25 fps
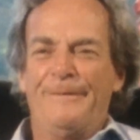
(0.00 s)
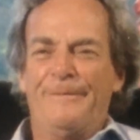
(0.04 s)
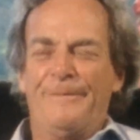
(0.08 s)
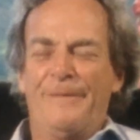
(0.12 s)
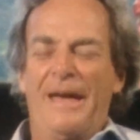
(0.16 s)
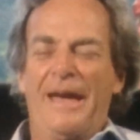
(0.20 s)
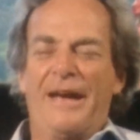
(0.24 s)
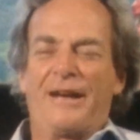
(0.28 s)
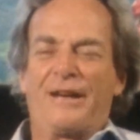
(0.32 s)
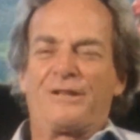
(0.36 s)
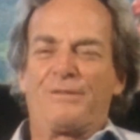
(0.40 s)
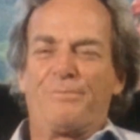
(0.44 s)

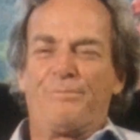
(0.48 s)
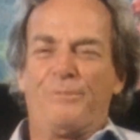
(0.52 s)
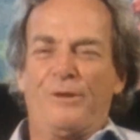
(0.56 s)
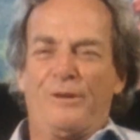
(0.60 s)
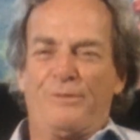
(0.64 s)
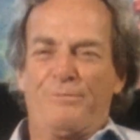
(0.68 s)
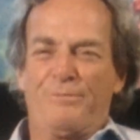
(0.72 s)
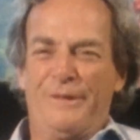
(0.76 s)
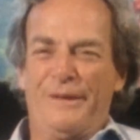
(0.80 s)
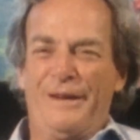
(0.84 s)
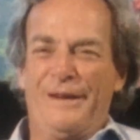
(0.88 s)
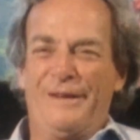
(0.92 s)

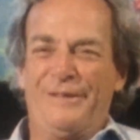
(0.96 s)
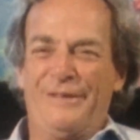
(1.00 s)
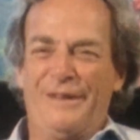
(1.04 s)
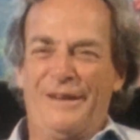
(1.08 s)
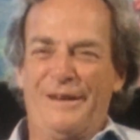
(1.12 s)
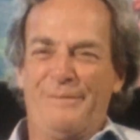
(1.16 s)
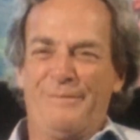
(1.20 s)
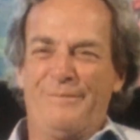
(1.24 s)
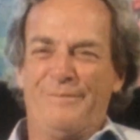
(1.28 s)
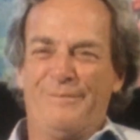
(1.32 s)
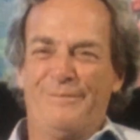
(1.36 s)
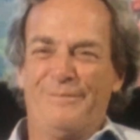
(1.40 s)
experts.
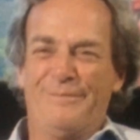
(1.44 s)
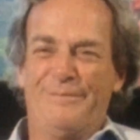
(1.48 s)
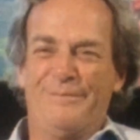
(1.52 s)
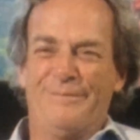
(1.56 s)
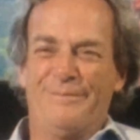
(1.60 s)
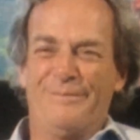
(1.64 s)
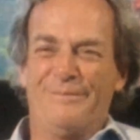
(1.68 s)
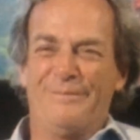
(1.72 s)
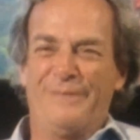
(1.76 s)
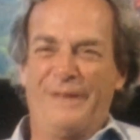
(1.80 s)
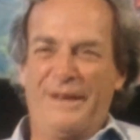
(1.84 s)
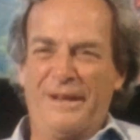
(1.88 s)

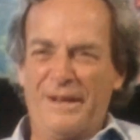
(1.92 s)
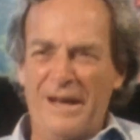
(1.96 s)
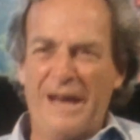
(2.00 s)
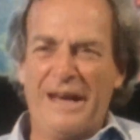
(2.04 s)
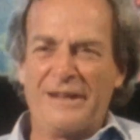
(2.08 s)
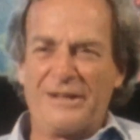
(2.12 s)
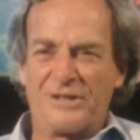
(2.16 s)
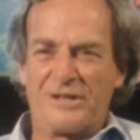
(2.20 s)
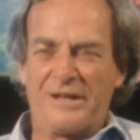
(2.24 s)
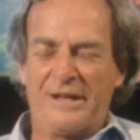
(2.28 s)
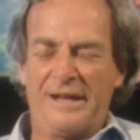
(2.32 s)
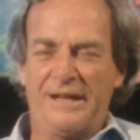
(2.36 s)
They're
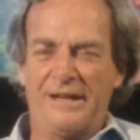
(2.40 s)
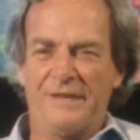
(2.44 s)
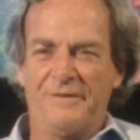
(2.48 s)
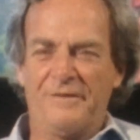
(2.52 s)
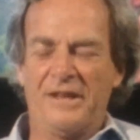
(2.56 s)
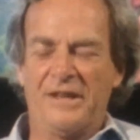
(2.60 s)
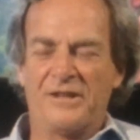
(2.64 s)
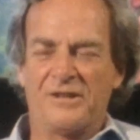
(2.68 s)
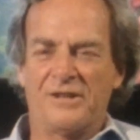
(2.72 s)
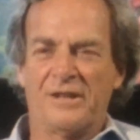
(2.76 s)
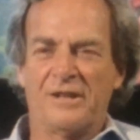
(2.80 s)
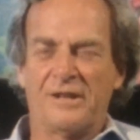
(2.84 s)
not scientific.
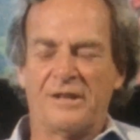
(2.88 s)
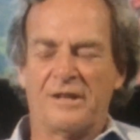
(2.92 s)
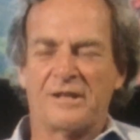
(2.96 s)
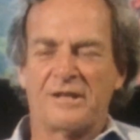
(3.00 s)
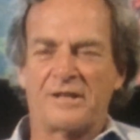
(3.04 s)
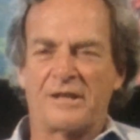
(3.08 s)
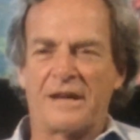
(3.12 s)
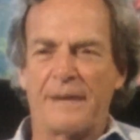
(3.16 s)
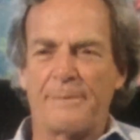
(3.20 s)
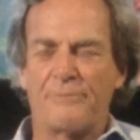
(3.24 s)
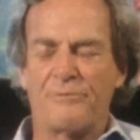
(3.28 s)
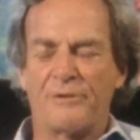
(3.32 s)
They sit at a
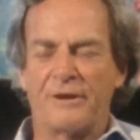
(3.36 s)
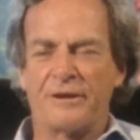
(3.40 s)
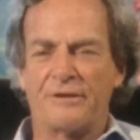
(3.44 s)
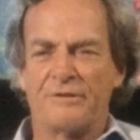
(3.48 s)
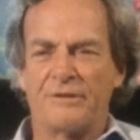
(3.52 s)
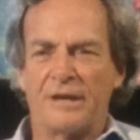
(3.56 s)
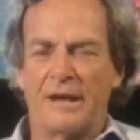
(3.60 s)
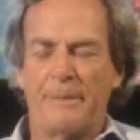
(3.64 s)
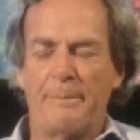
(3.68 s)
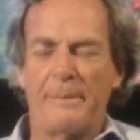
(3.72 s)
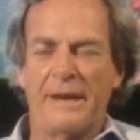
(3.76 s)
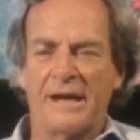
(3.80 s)
typewriter
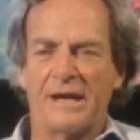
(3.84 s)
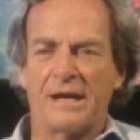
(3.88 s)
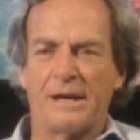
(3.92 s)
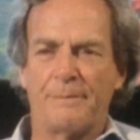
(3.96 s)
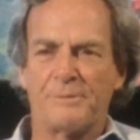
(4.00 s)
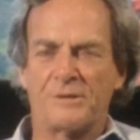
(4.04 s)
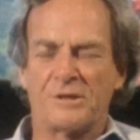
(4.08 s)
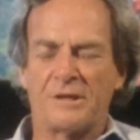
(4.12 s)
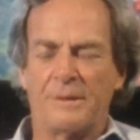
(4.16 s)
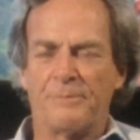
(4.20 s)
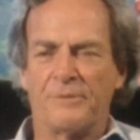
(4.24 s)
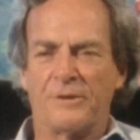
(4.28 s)
and they make
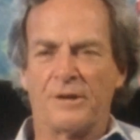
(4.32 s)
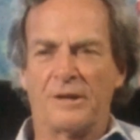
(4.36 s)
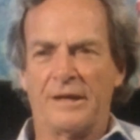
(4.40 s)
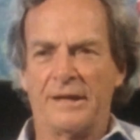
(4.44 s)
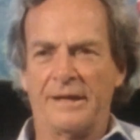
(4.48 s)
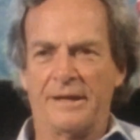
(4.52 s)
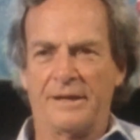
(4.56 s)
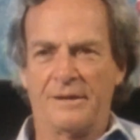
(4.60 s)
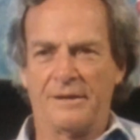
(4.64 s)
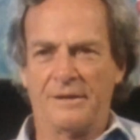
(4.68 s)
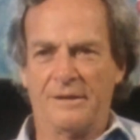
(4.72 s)
up something like,